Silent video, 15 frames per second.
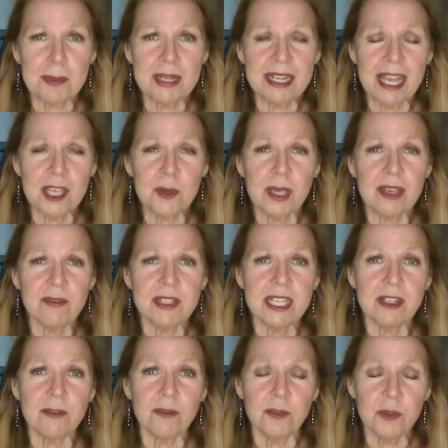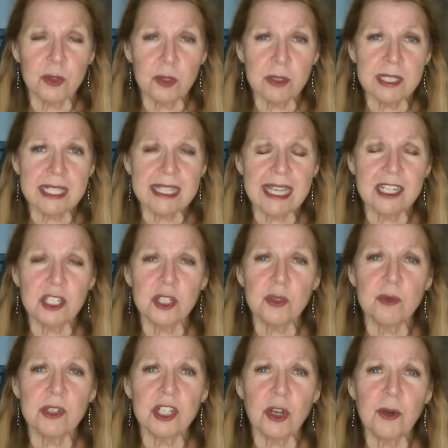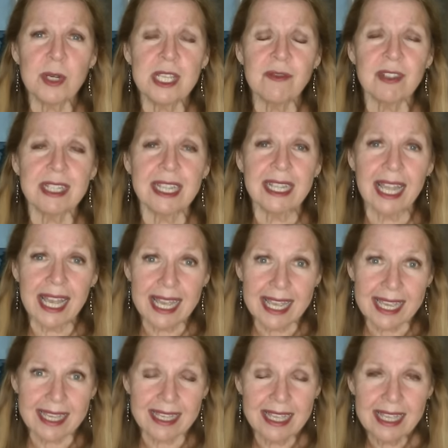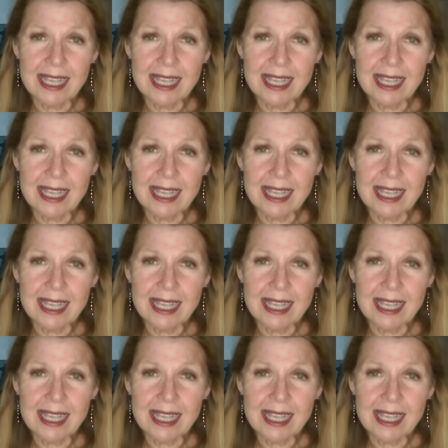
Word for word: and now you have to eat foods that you don't even like.